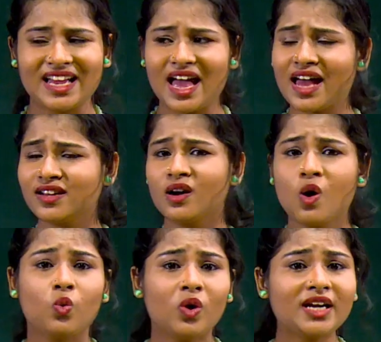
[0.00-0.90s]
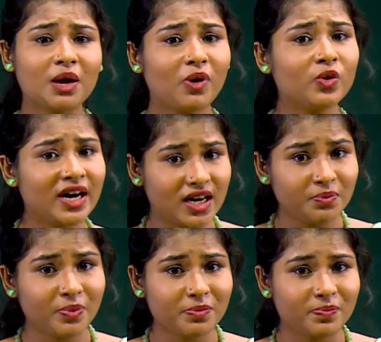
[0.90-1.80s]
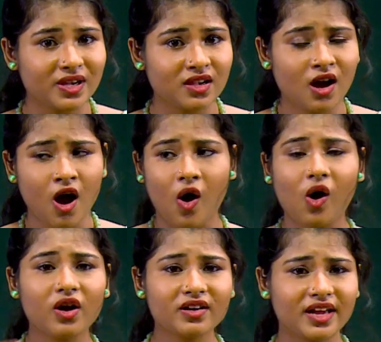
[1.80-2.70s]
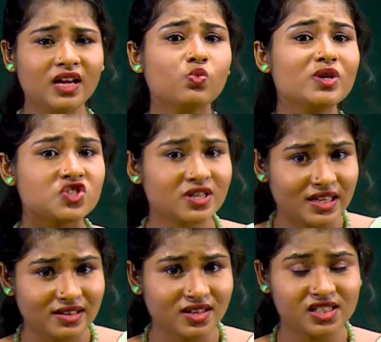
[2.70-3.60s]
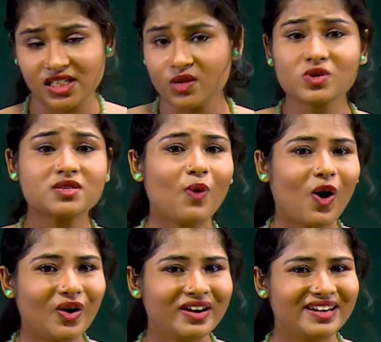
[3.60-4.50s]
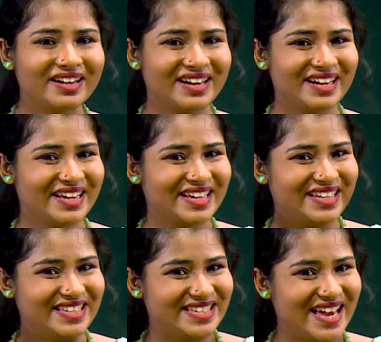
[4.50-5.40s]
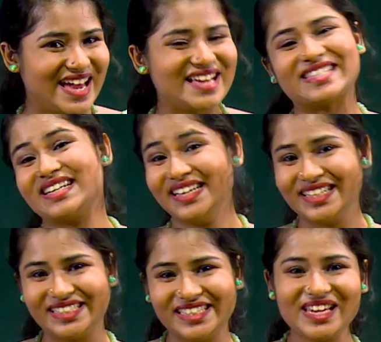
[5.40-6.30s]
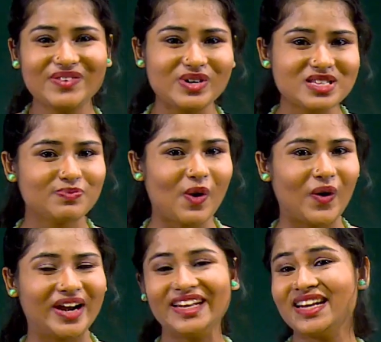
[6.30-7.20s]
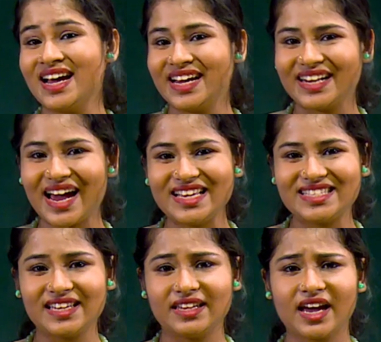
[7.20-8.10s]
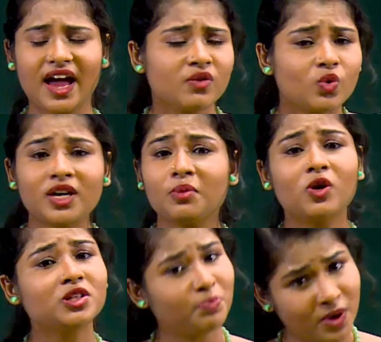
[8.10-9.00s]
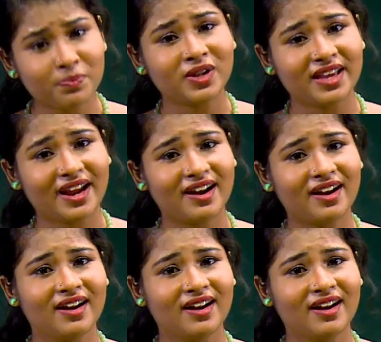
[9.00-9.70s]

And what about her people, or in which country she was born? Yes, she was born in Nigeria. And what about the people there?